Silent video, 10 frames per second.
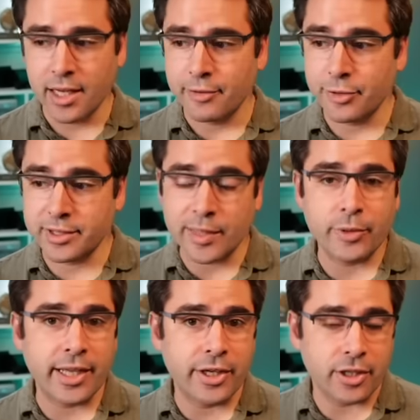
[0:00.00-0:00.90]
For example,
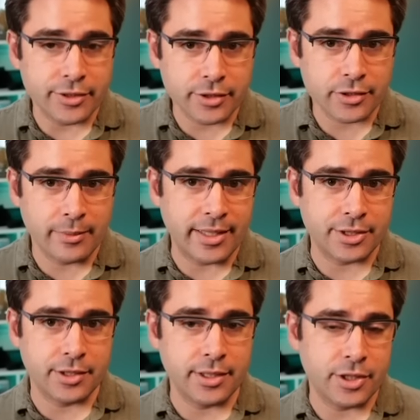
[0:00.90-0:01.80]
I could also stream
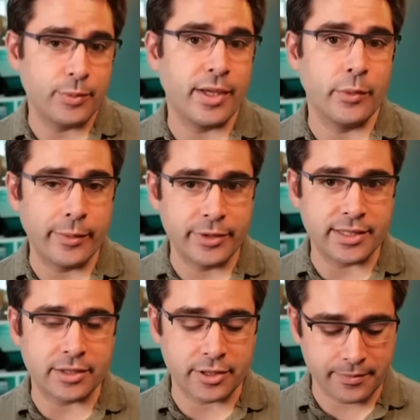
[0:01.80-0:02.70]
SRT to my web
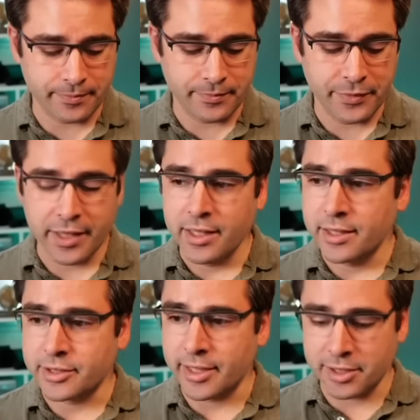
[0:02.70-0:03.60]
presenter.
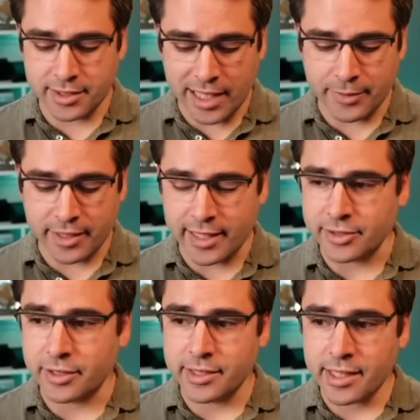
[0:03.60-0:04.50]
So I can just type in
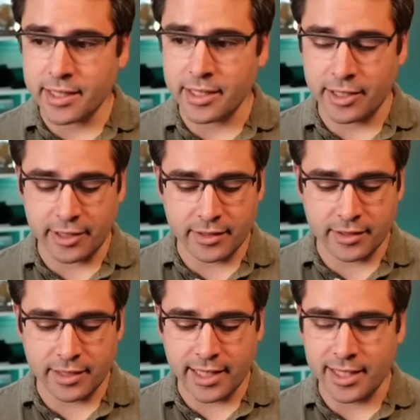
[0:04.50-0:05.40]
SRT here
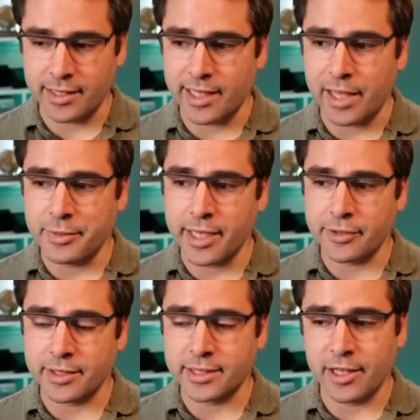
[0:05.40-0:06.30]
and then the IP
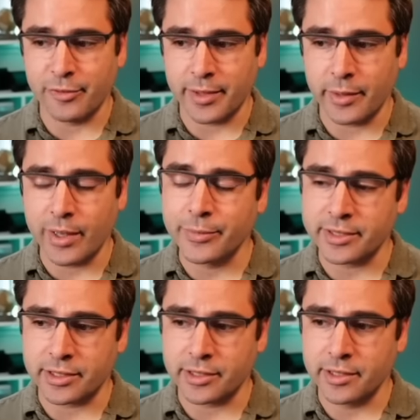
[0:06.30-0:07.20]
address of my web
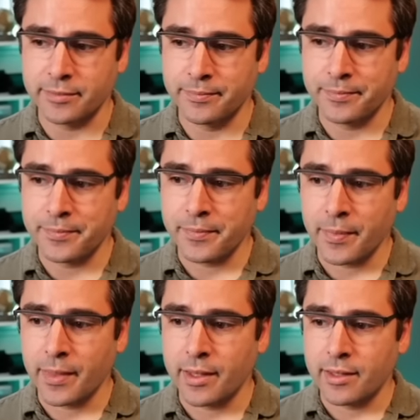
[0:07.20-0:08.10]
presenter.
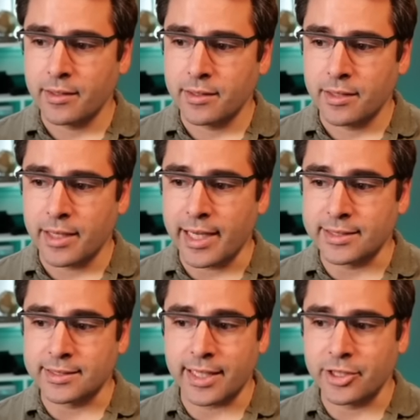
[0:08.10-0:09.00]
And
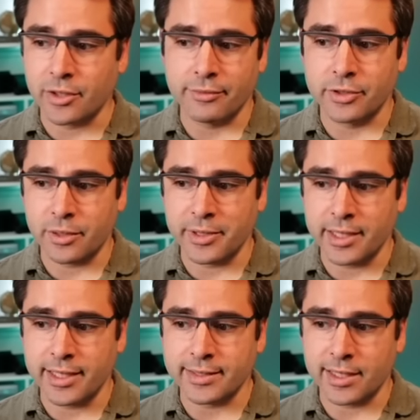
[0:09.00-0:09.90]
since I don't have a streaming
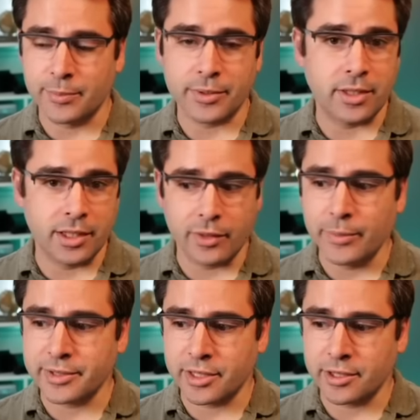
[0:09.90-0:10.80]
key set up on the web
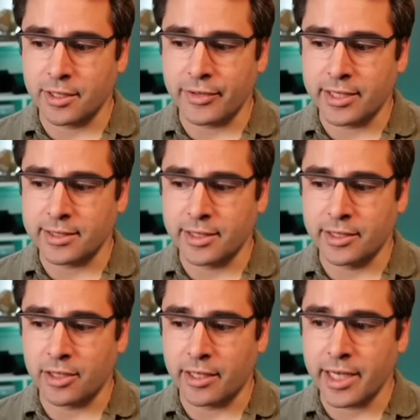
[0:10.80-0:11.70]
presenter, if I just click
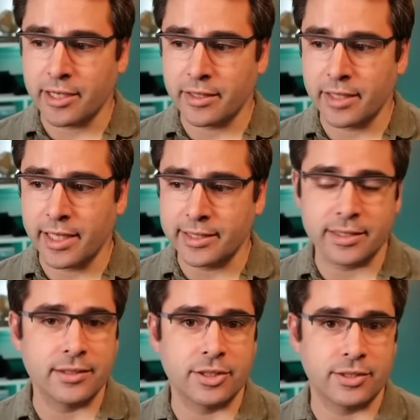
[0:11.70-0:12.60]
on air, it's
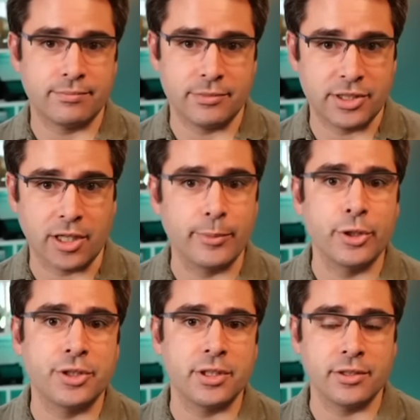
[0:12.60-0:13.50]
going to just start
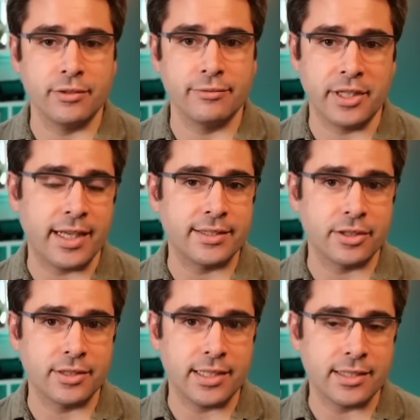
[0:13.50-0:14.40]
pushing via
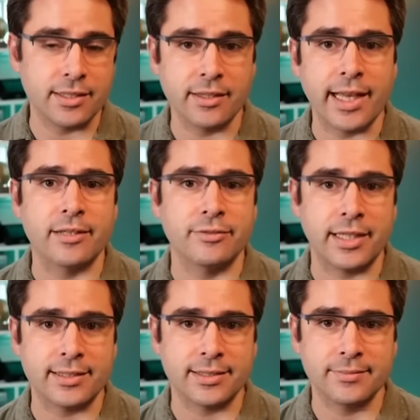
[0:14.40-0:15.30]
SRT to that device.